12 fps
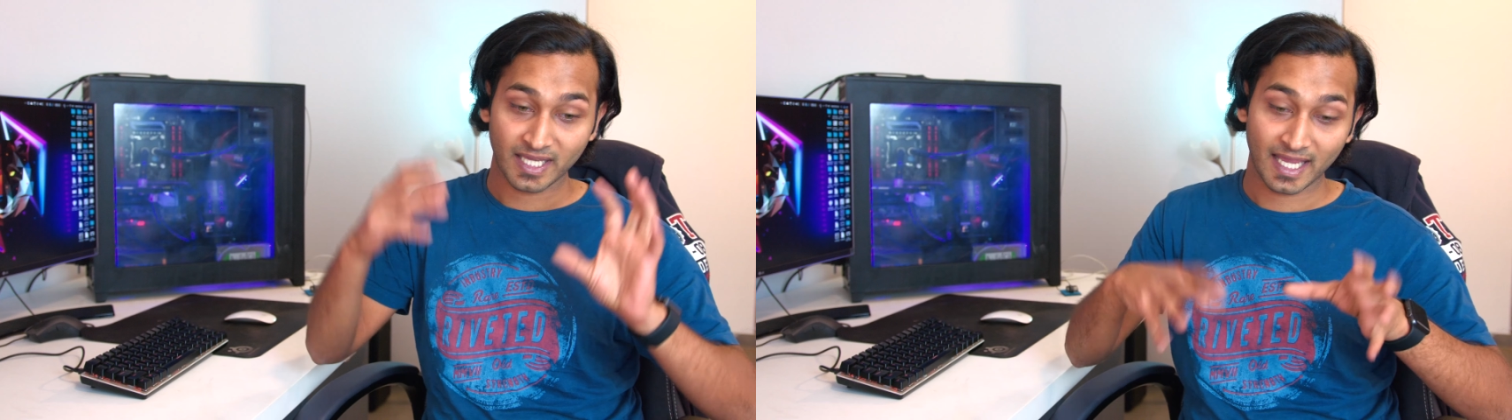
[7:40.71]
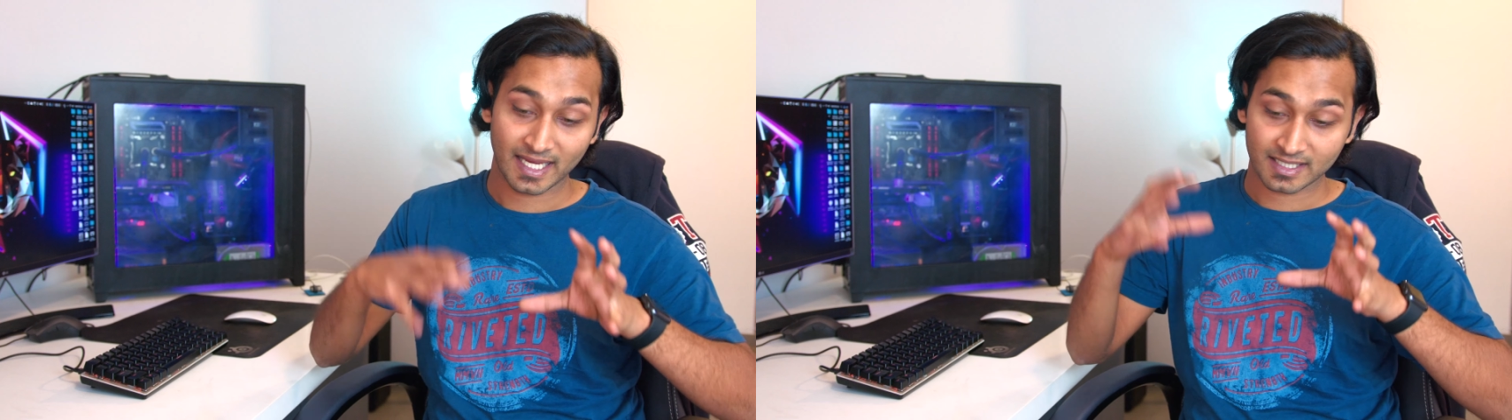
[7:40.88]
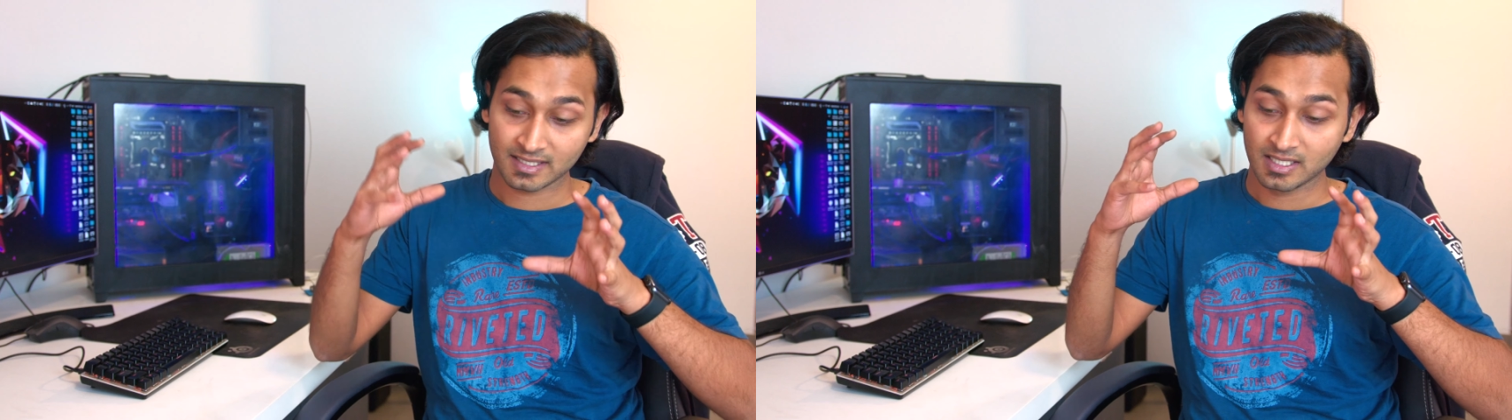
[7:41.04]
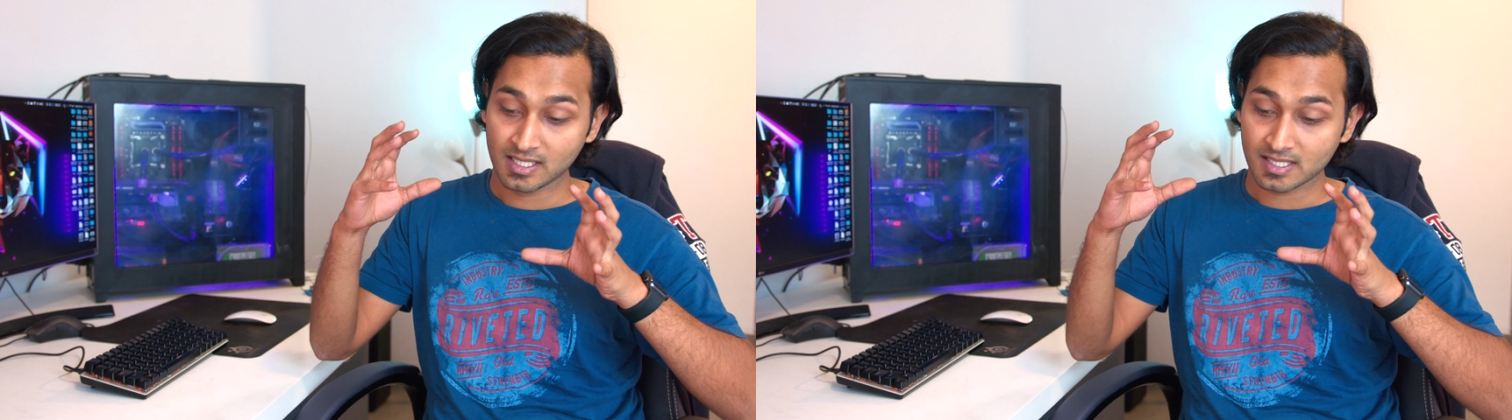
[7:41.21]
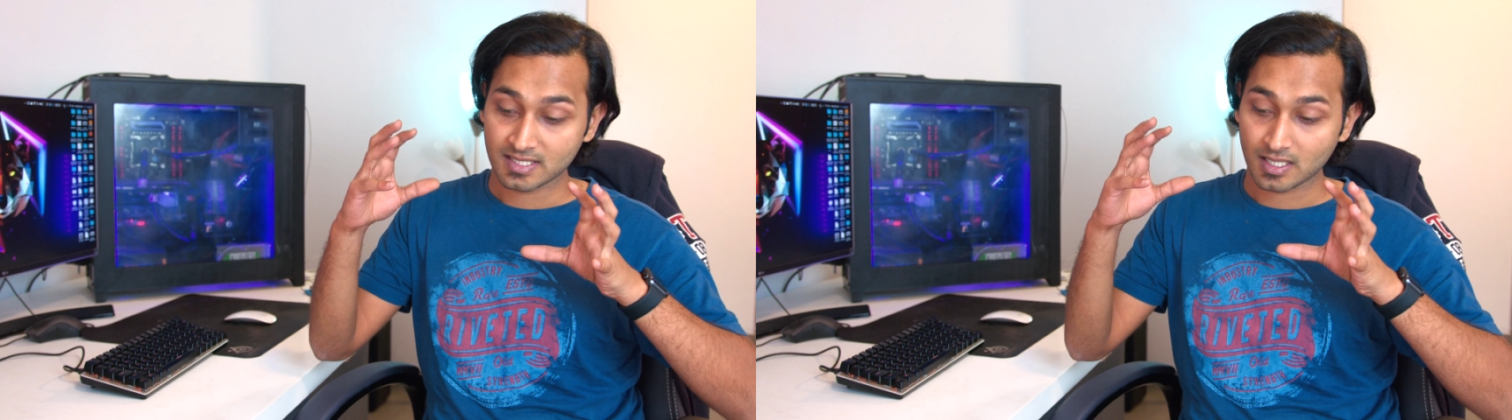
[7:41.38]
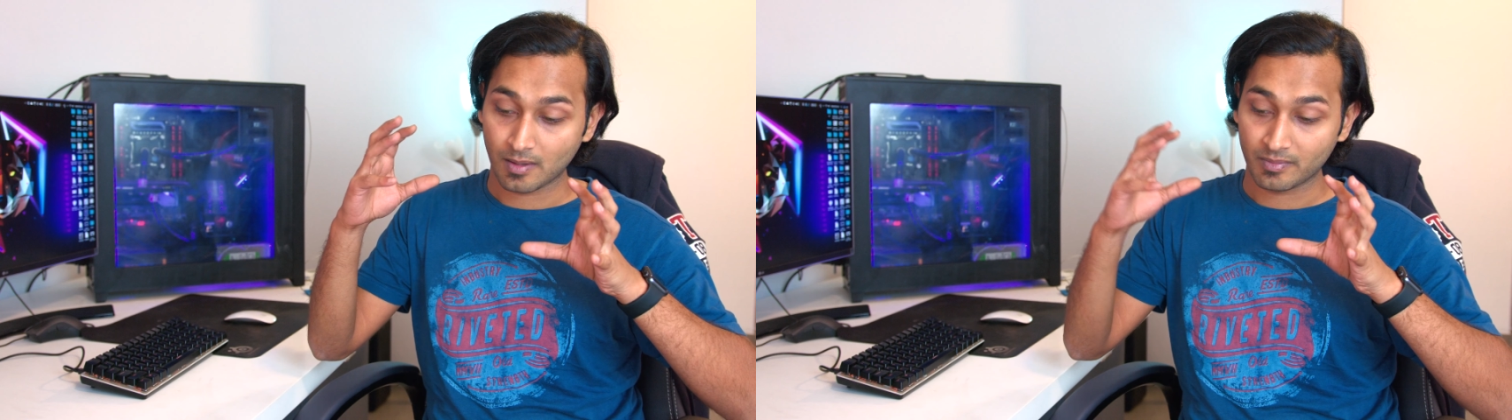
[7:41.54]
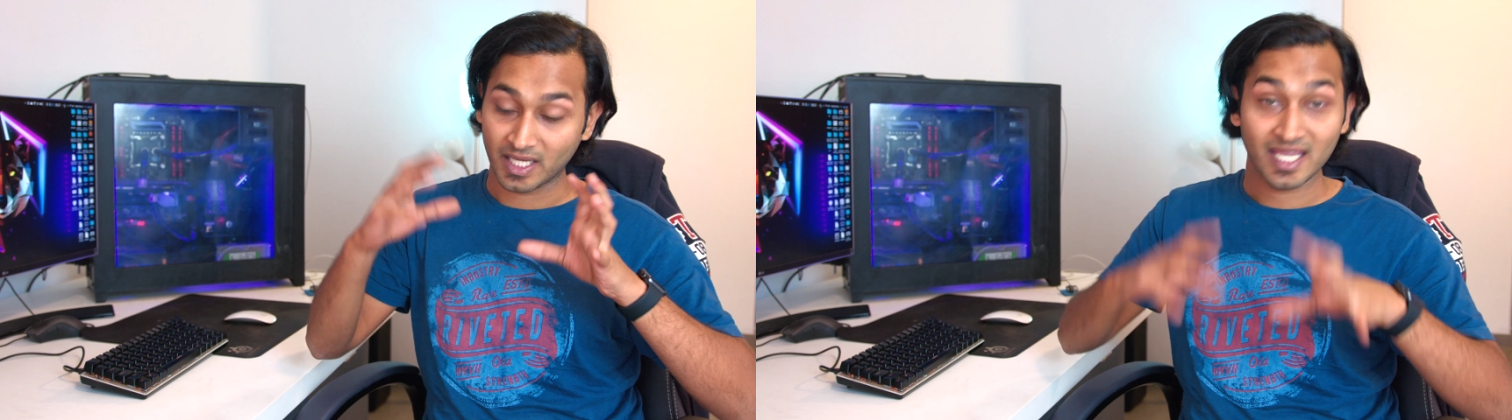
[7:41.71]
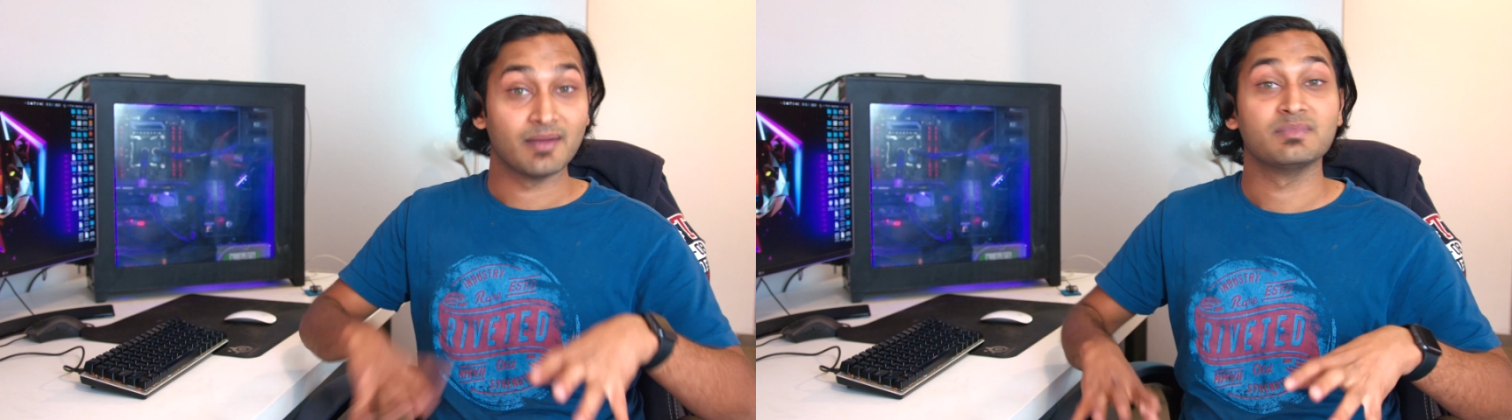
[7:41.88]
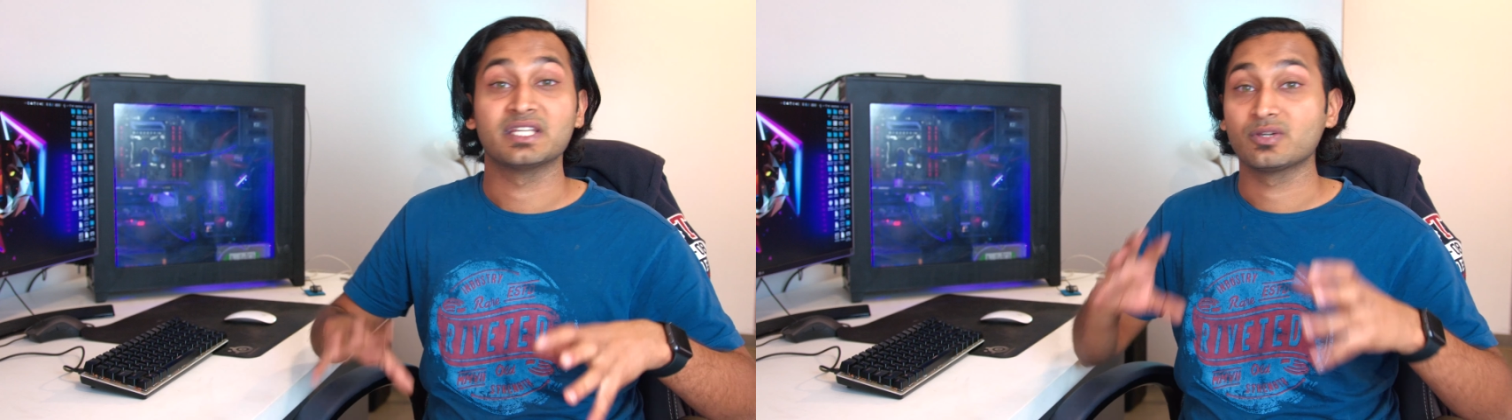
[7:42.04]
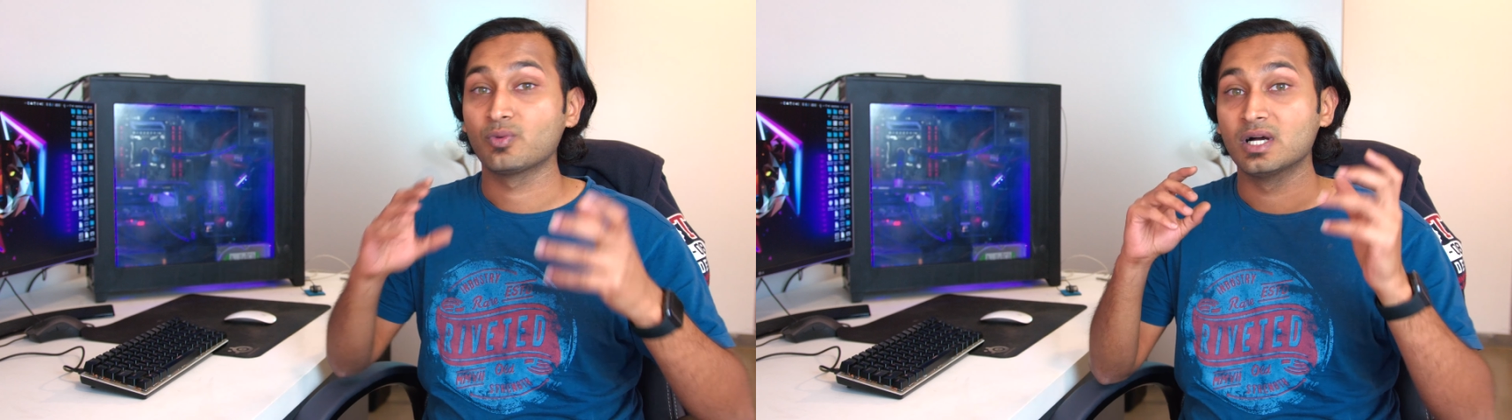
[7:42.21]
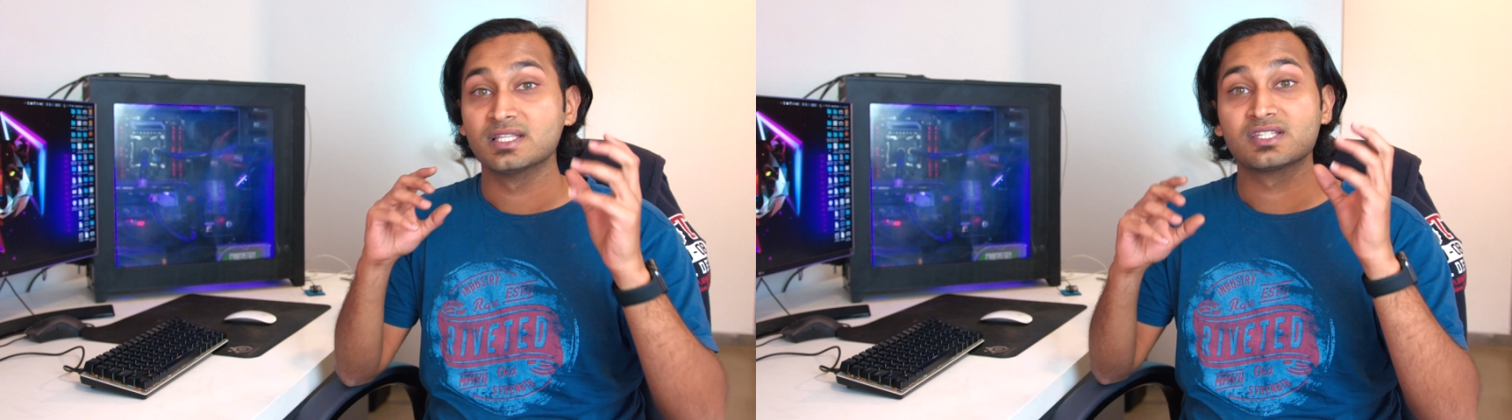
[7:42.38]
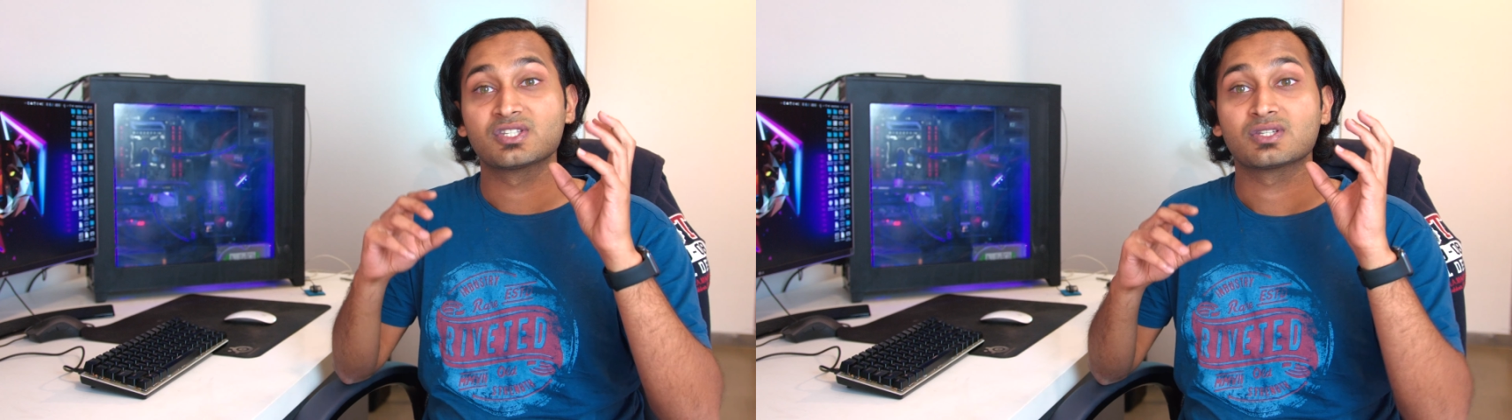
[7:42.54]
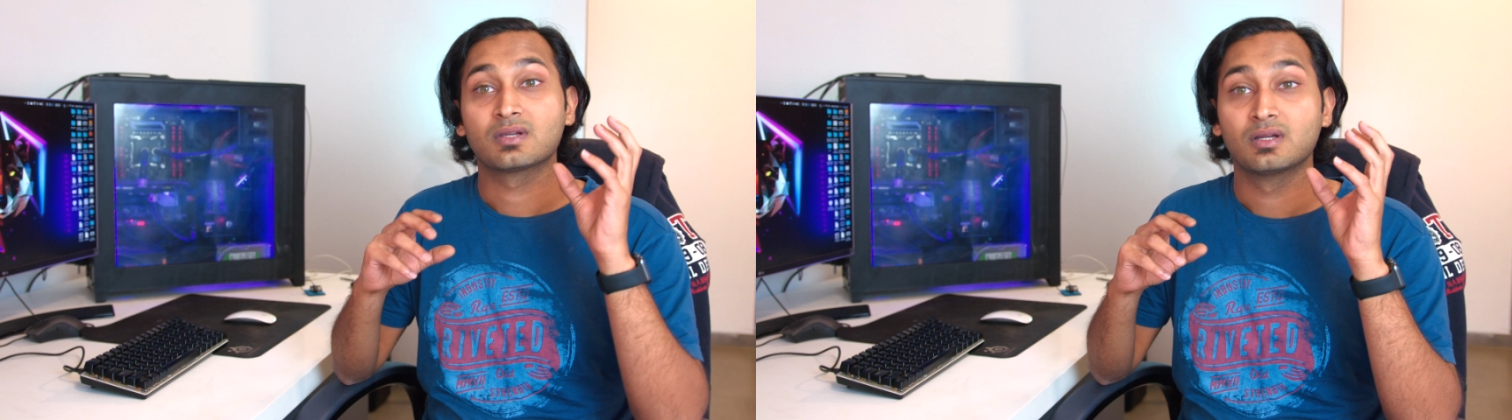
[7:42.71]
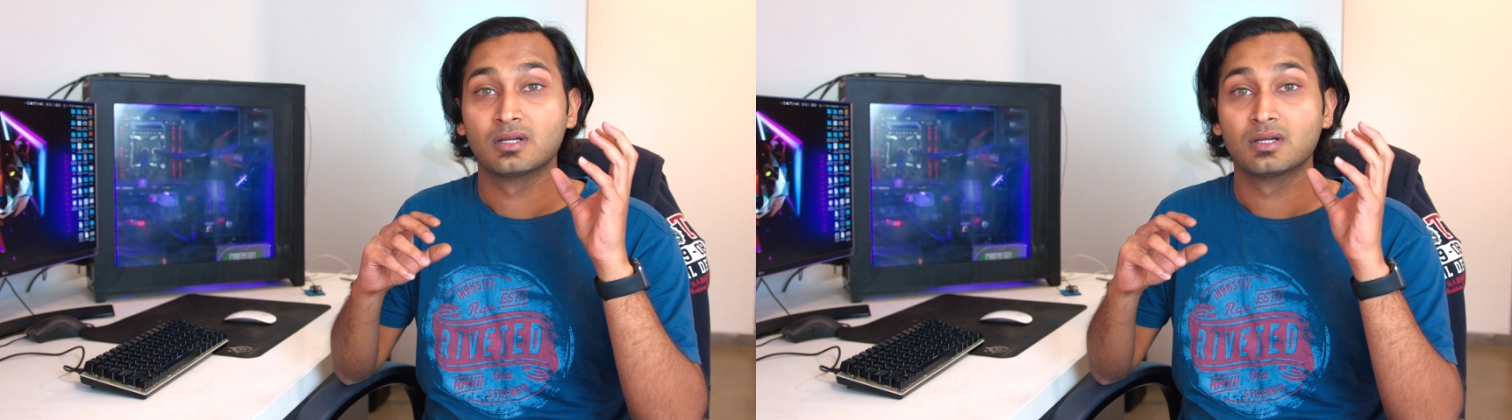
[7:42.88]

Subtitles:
get some AMD ones,